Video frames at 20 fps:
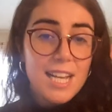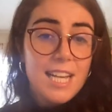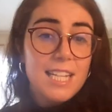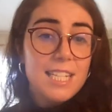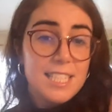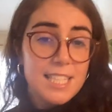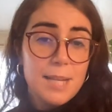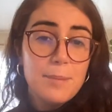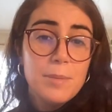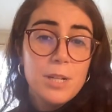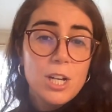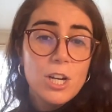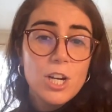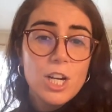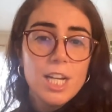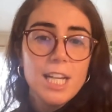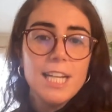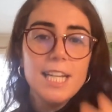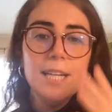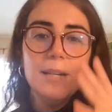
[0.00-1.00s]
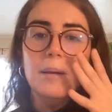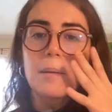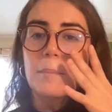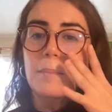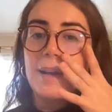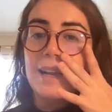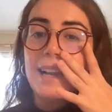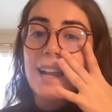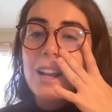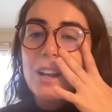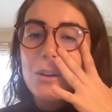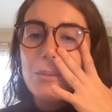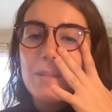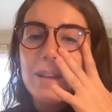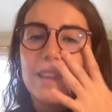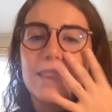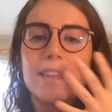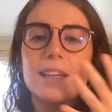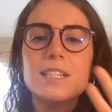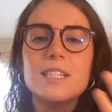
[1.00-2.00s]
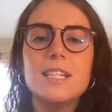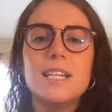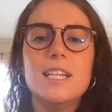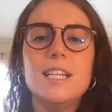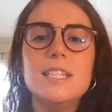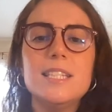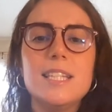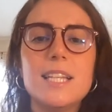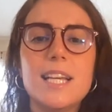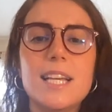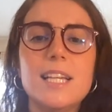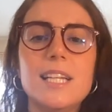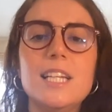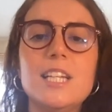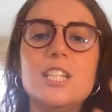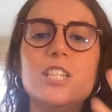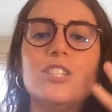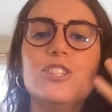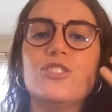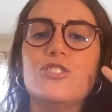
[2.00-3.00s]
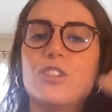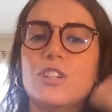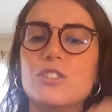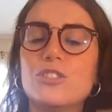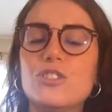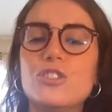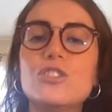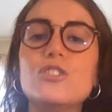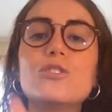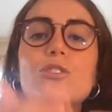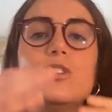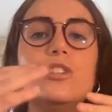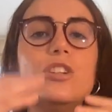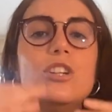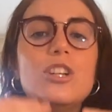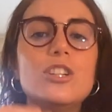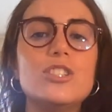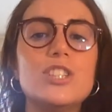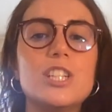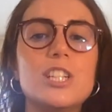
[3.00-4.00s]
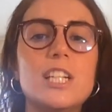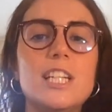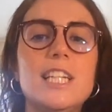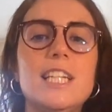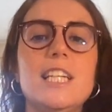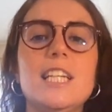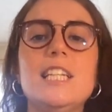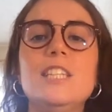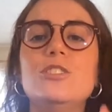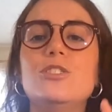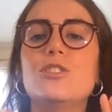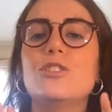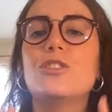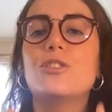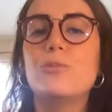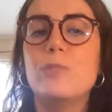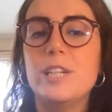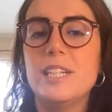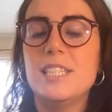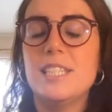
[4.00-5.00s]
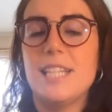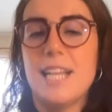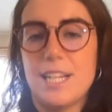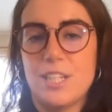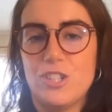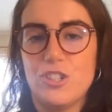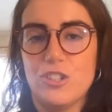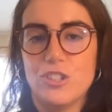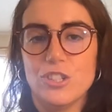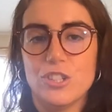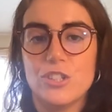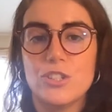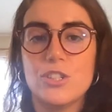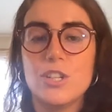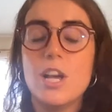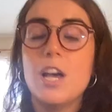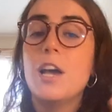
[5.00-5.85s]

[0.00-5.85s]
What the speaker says: Similarly, Bela-Lobedde's essay is structured chronologically into three sections: